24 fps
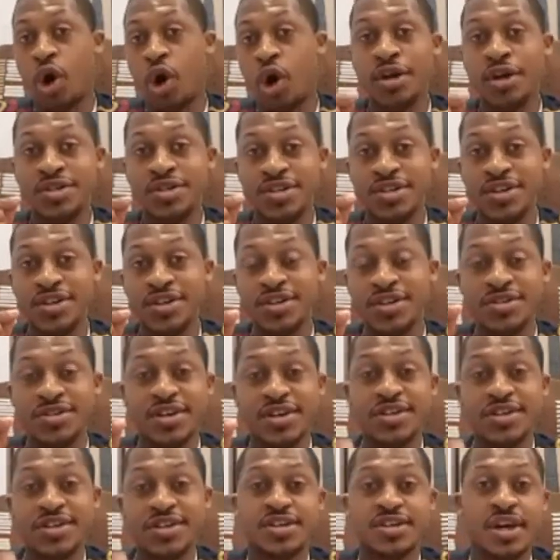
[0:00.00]
so long as
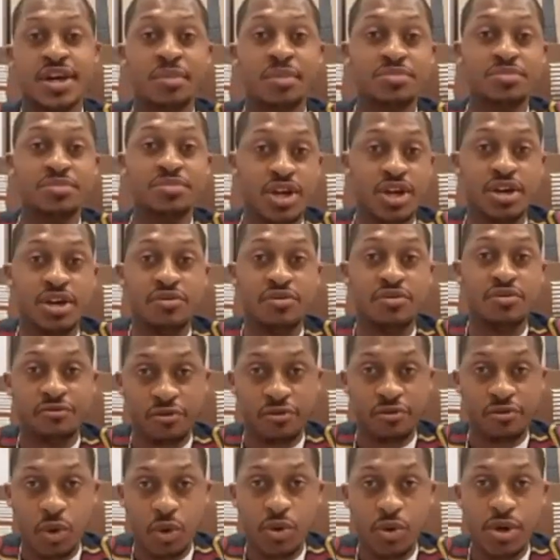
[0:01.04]
it is a step taken
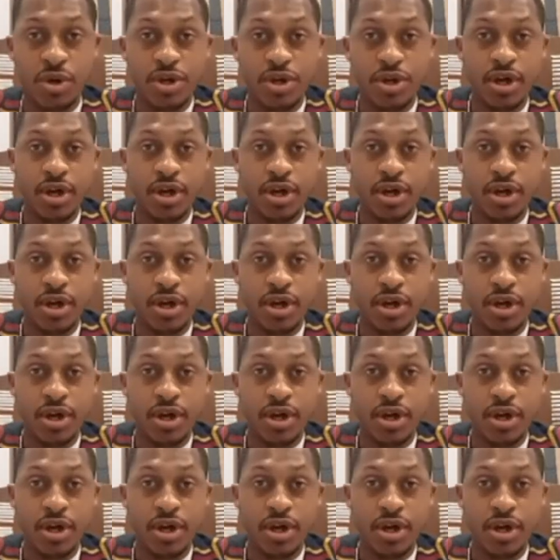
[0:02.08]
forward.